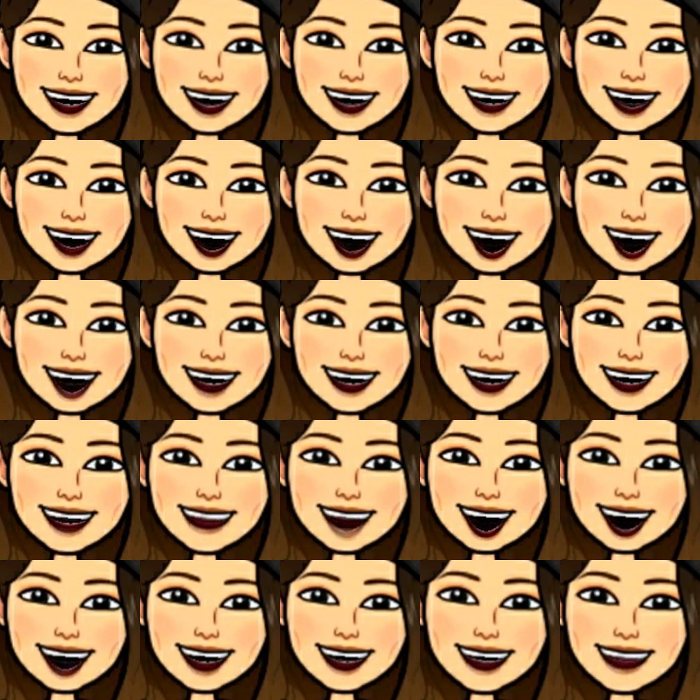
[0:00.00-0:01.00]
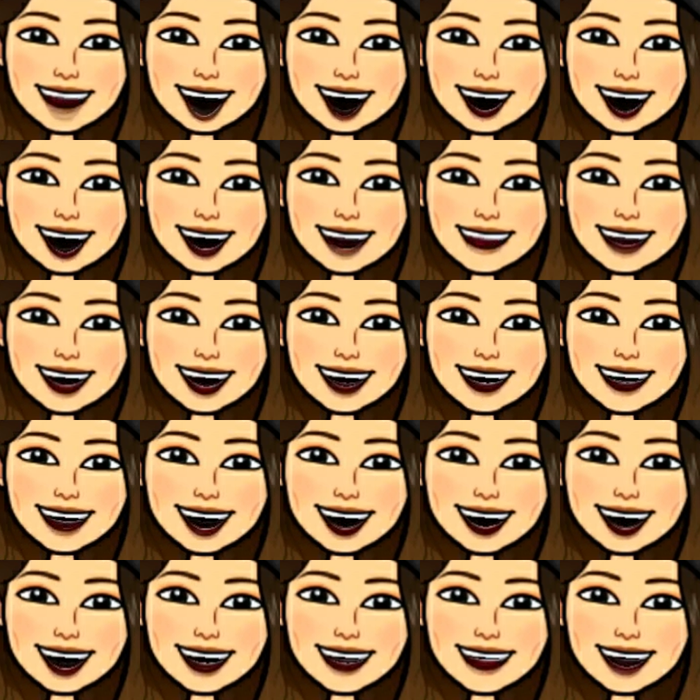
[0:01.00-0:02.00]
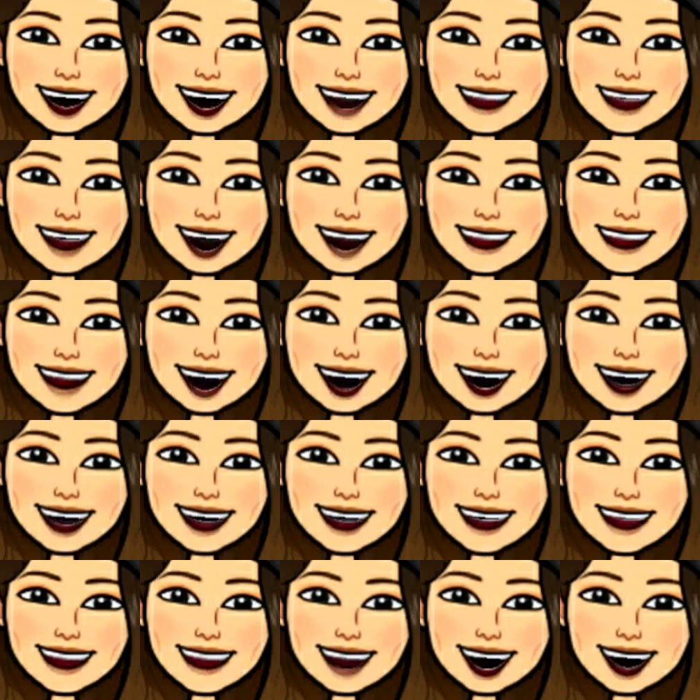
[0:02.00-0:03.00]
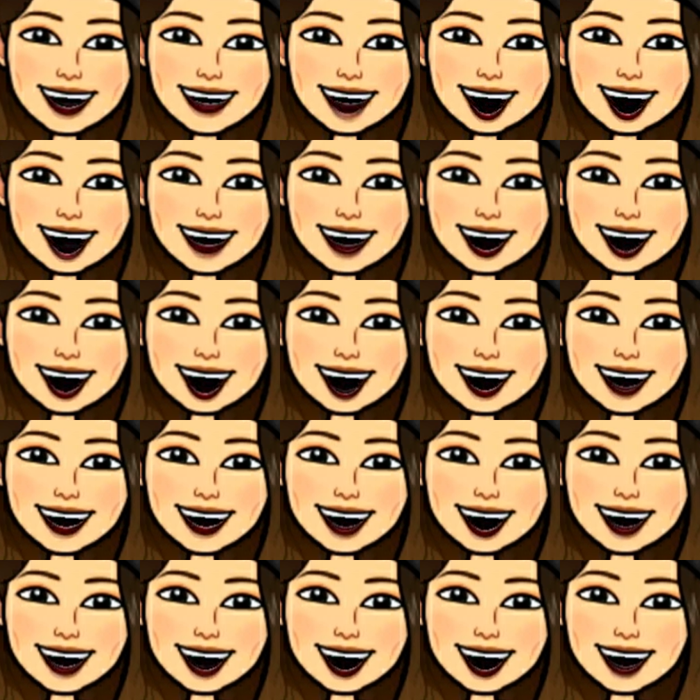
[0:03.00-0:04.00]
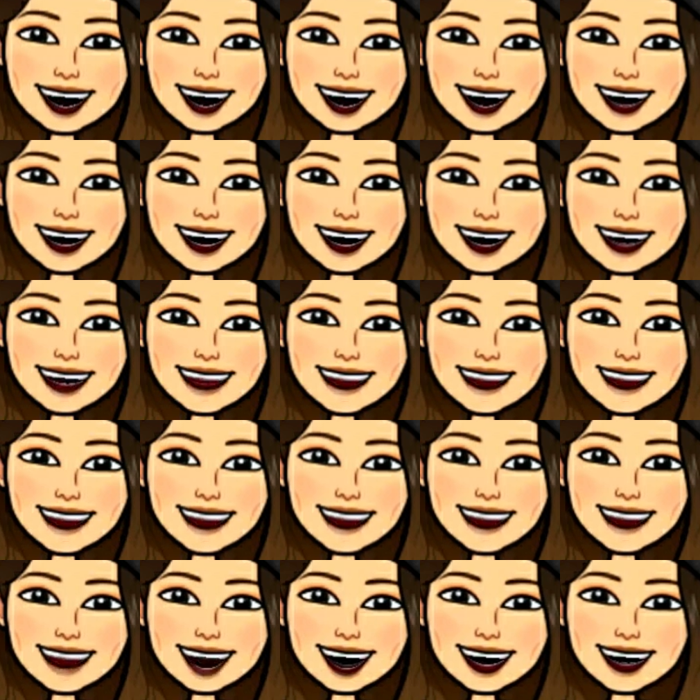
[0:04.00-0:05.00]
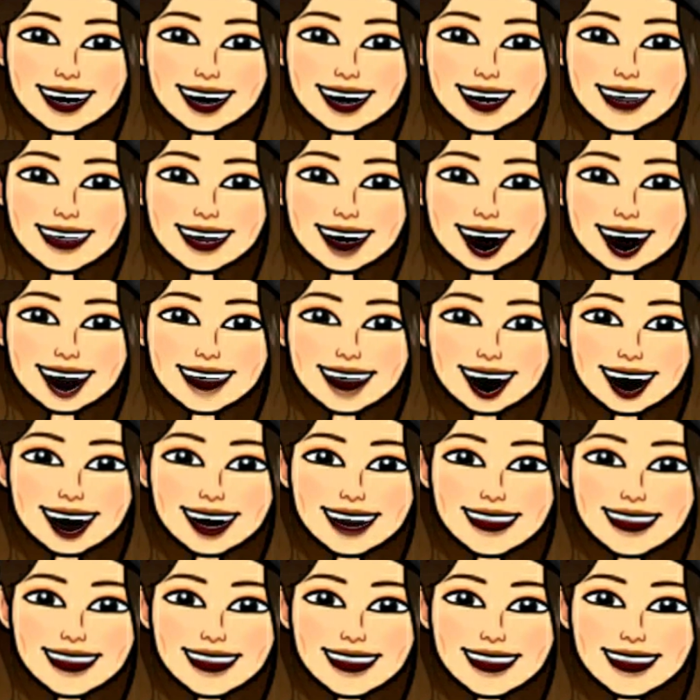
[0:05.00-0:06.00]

and thoughts of other countries separately contributed a lot to me. Thank you for all.